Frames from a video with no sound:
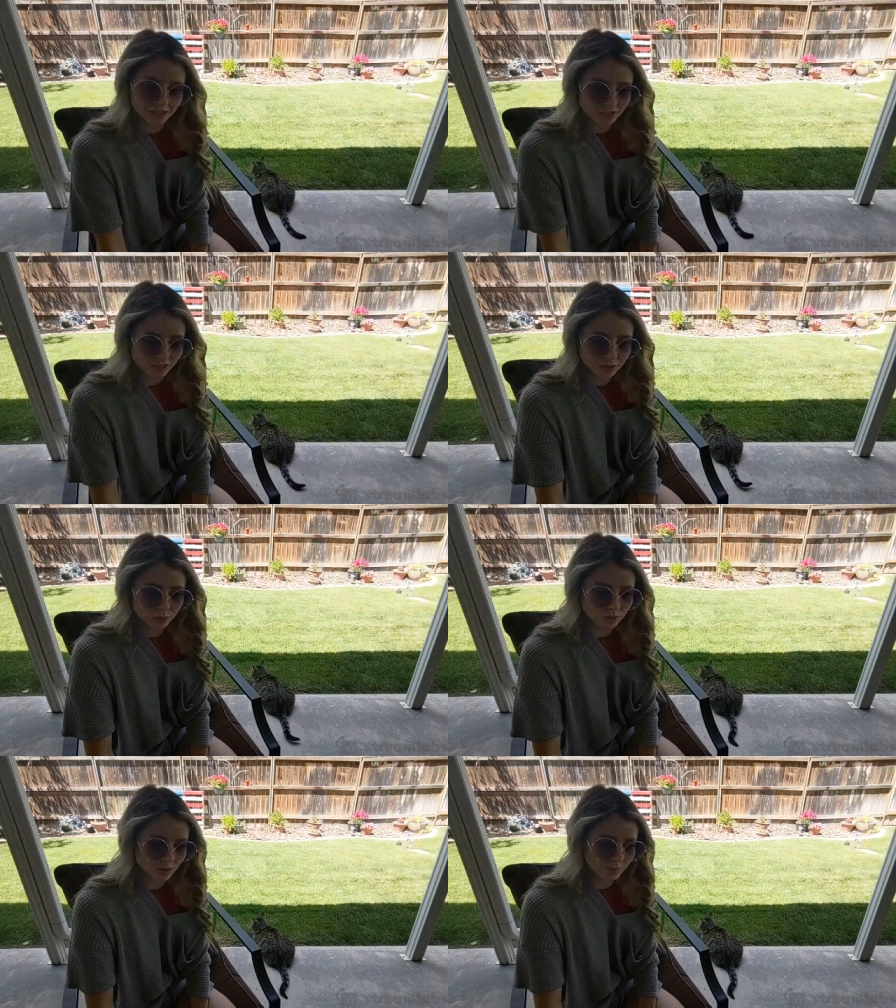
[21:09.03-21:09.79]
that are tier
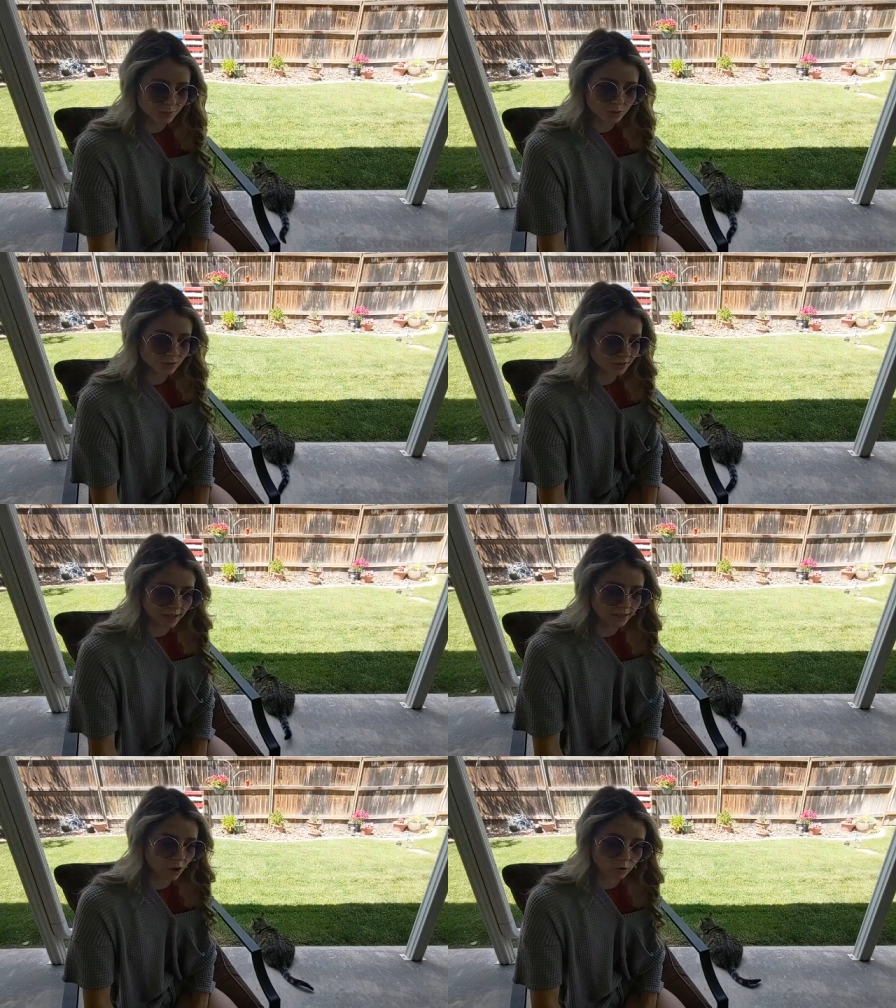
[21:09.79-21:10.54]
2 sub just
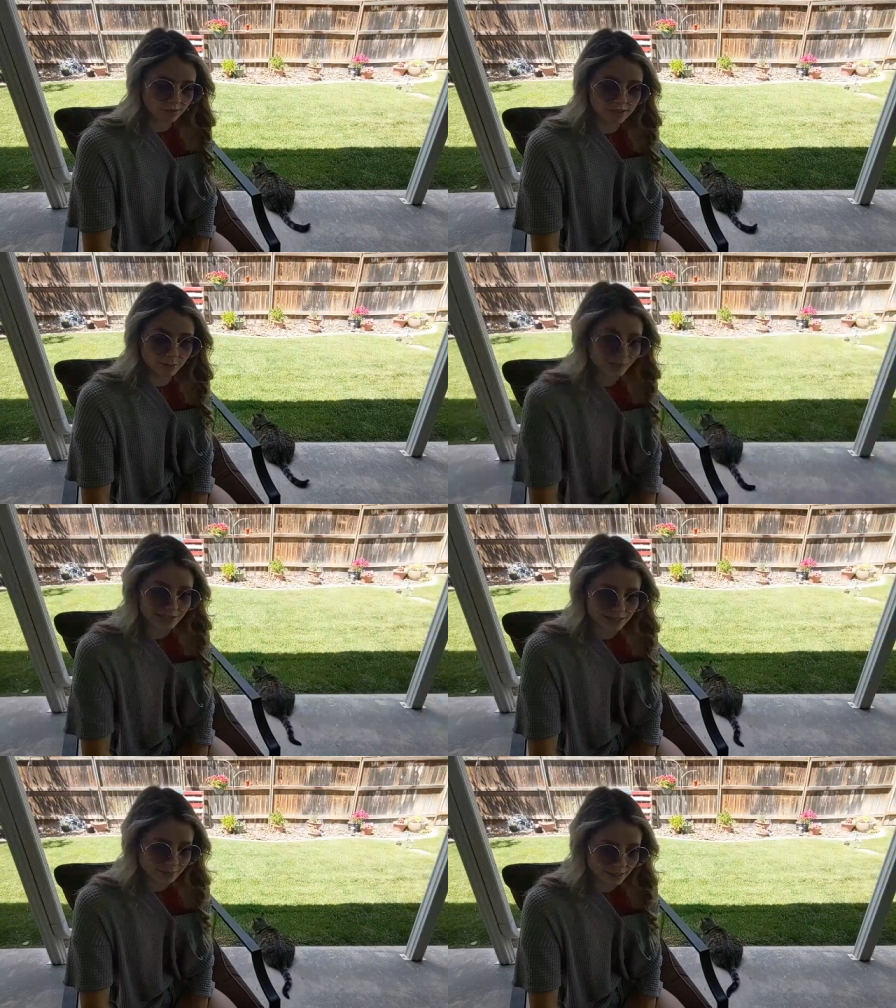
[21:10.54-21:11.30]
like all resub
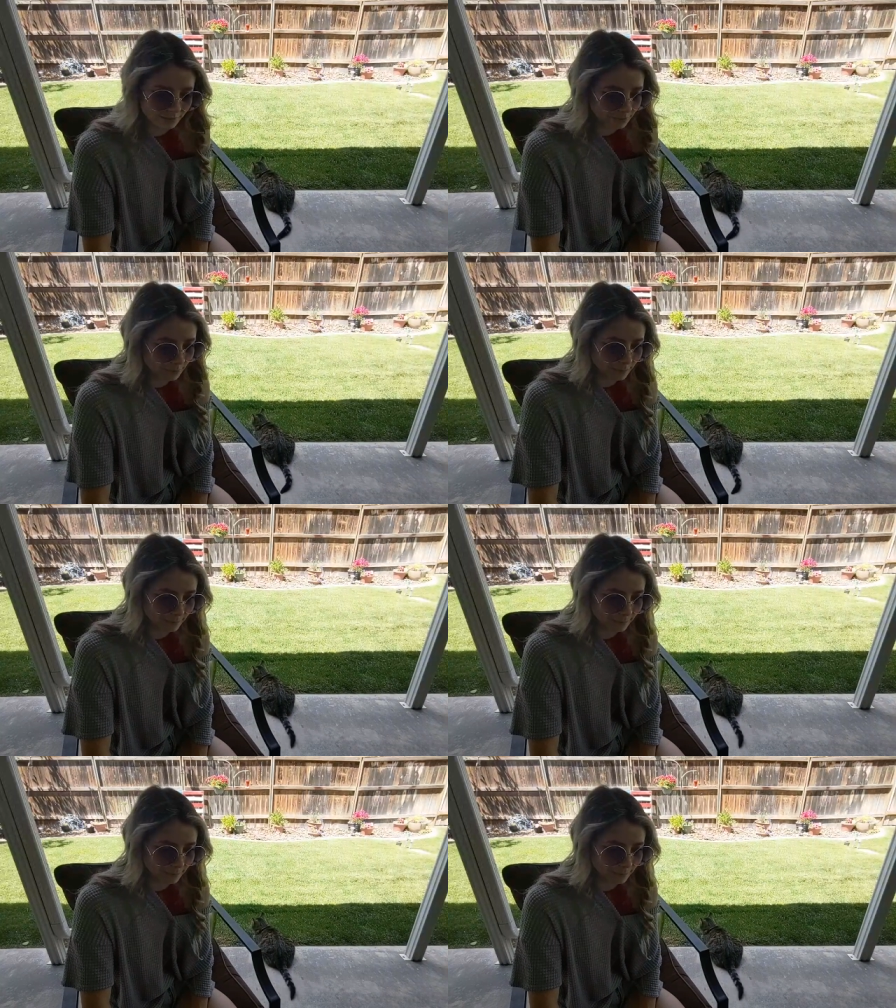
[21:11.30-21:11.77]
in the same day?